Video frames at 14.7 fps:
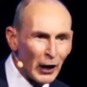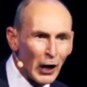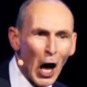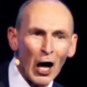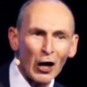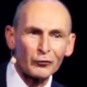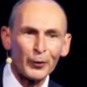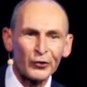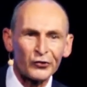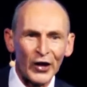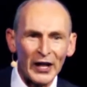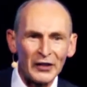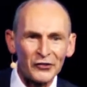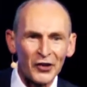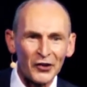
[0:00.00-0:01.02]
large
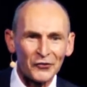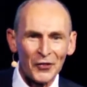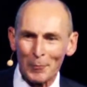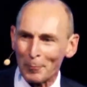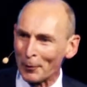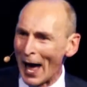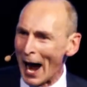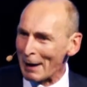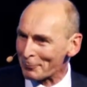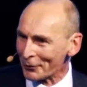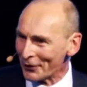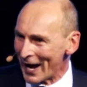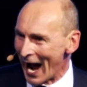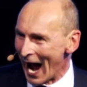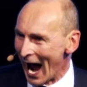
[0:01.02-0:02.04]
percentage that
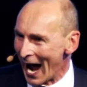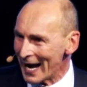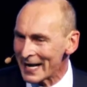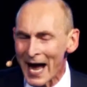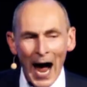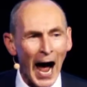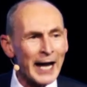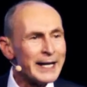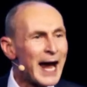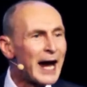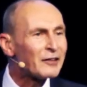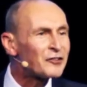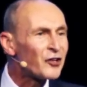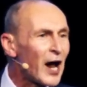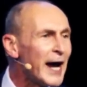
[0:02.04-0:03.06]
BlackBerry had. And
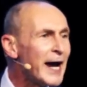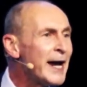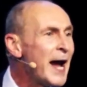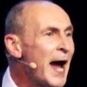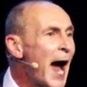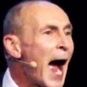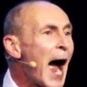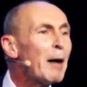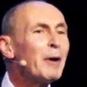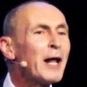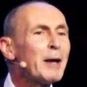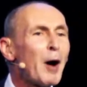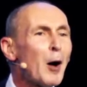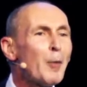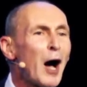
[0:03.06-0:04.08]
yet today, how many
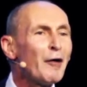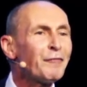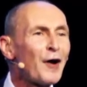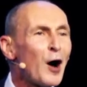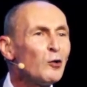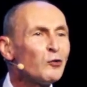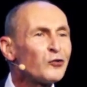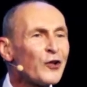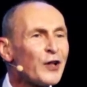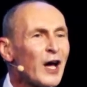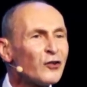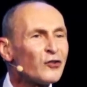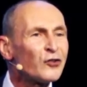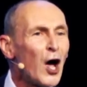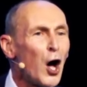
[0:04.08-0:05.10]
mobile phones do they
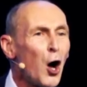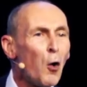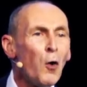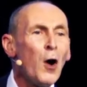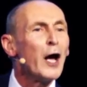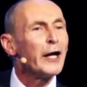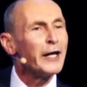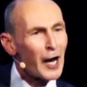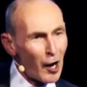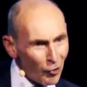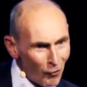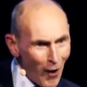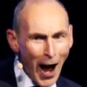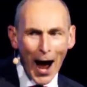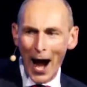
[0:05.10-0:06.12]
sell? Yeah,
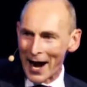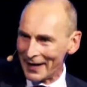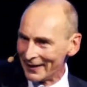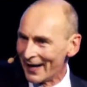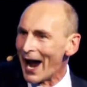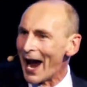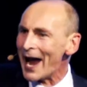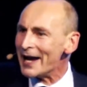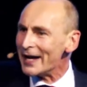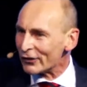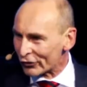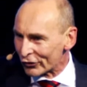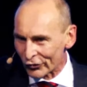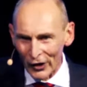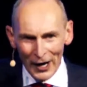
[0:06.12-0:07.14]
right, it's
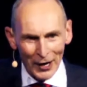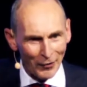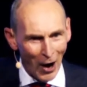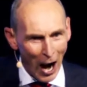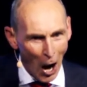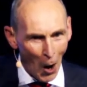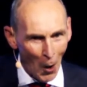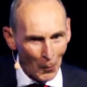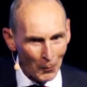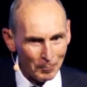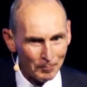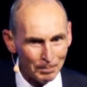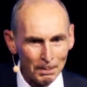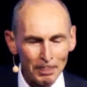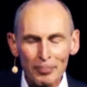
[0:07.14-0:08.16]
zero.
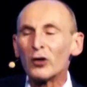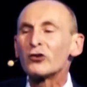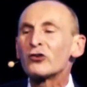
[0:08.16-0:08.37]
The